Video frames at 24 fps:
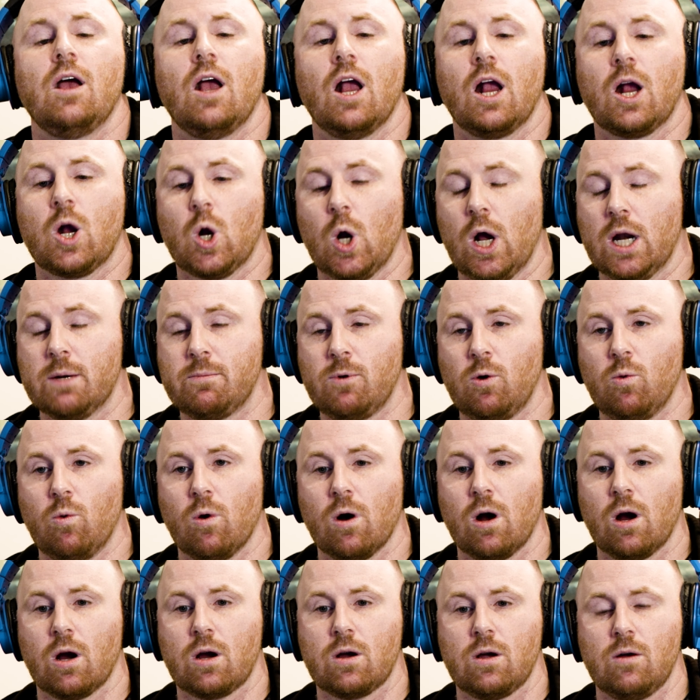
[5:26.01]
Incredible
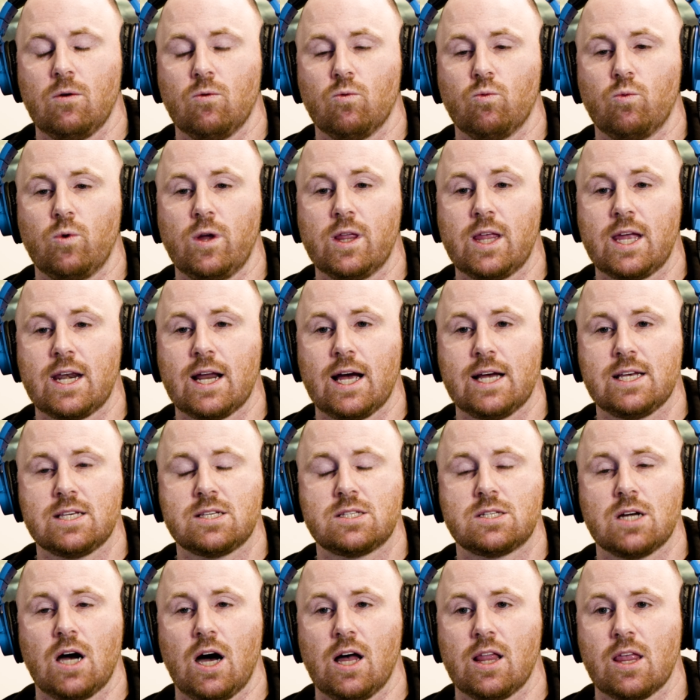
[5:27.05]
work, really
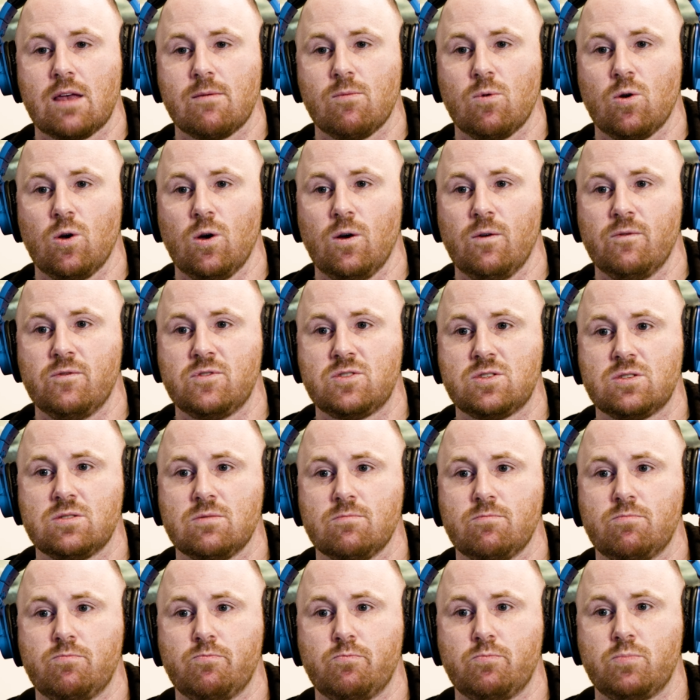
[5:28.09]
nice dolly moves,
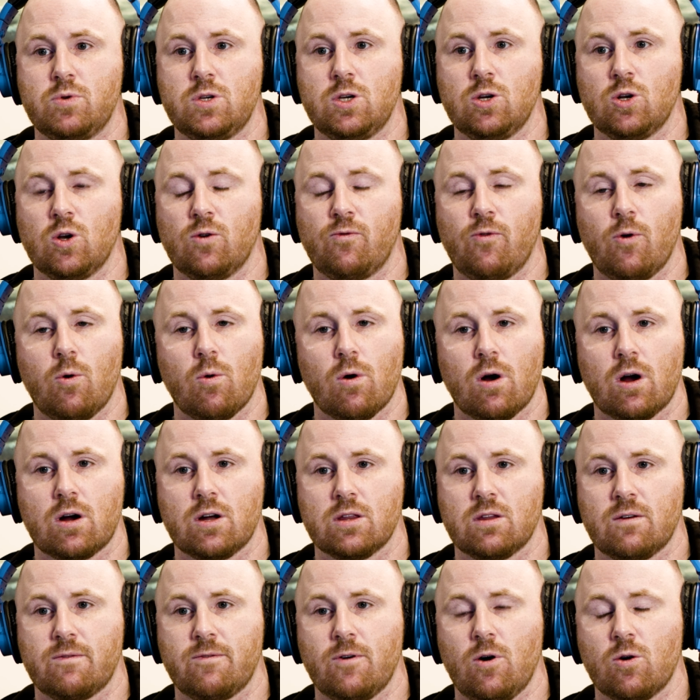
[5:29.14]
beautiful work
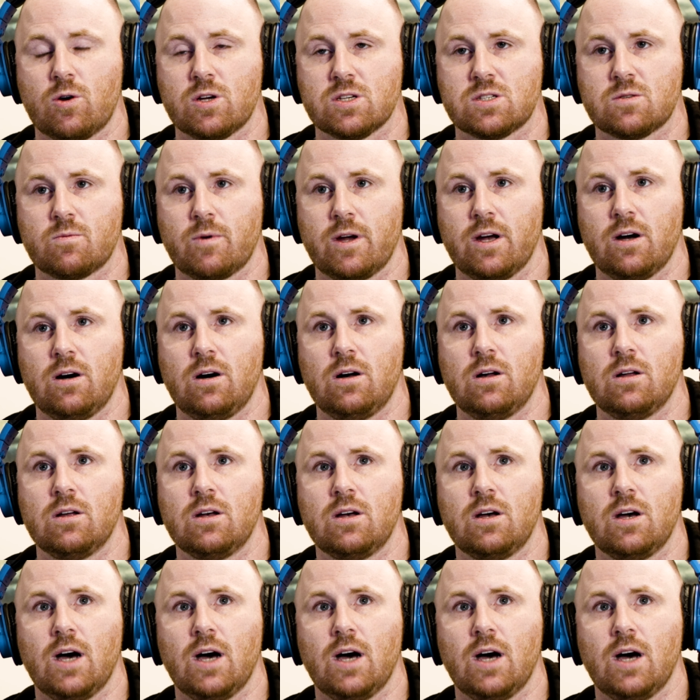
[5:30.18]
on the focus wheel.